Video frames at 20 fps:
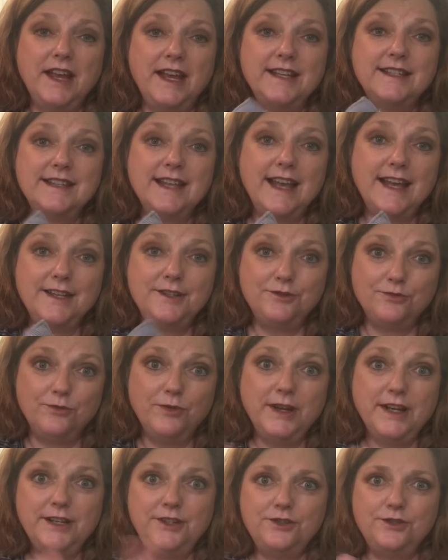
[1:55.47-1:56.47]
as I
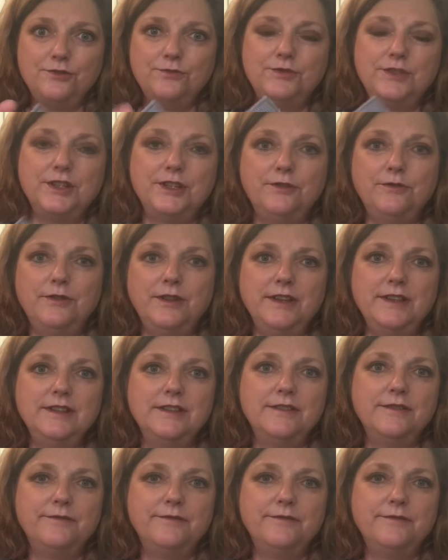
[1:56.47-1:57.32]
direct you to in